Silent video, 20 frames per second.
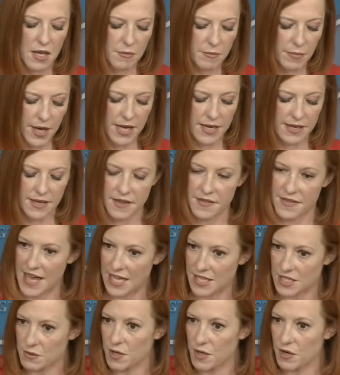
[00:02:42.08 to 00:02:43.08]
But
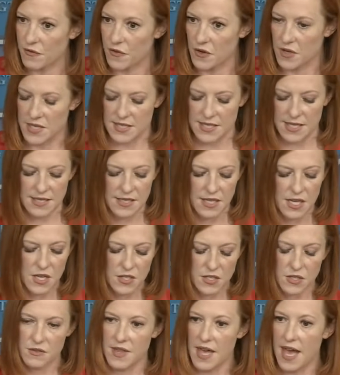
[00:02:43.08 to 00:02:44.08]
that's what our focus is.
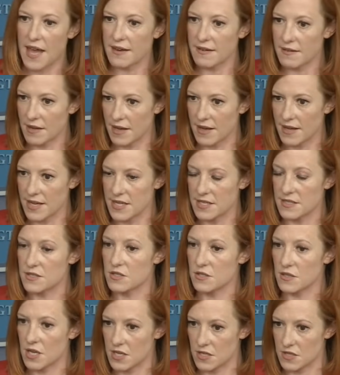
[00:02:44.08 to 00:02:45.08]
So that
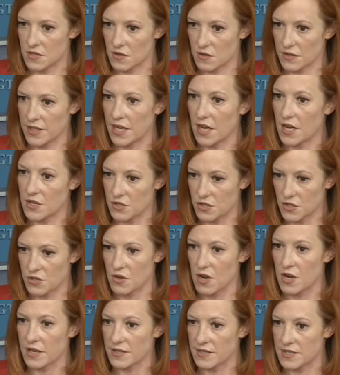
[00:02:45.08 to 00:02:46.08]
is certainly under
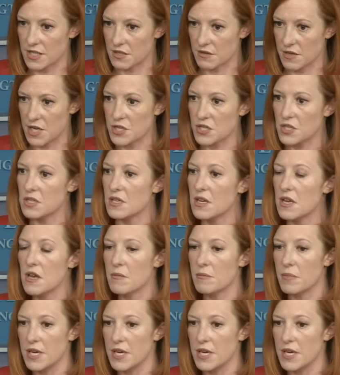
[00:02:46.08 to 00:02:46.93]
strong consideration,